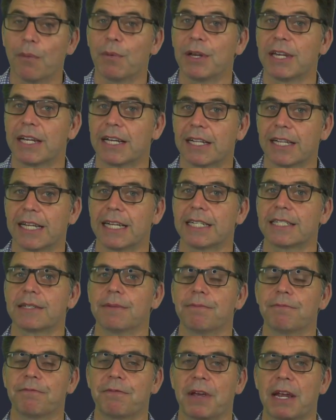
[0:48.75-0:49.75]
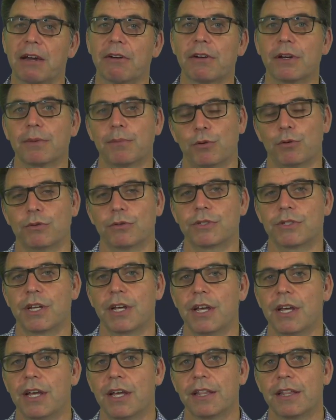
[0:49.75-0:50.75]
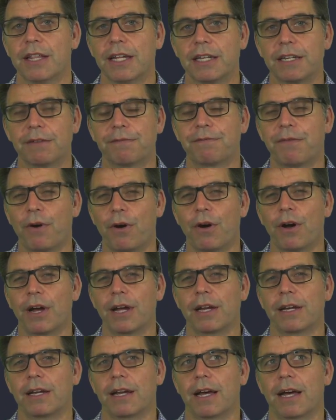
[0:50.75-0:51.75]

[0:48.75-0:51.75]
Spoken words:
we declared some variables that define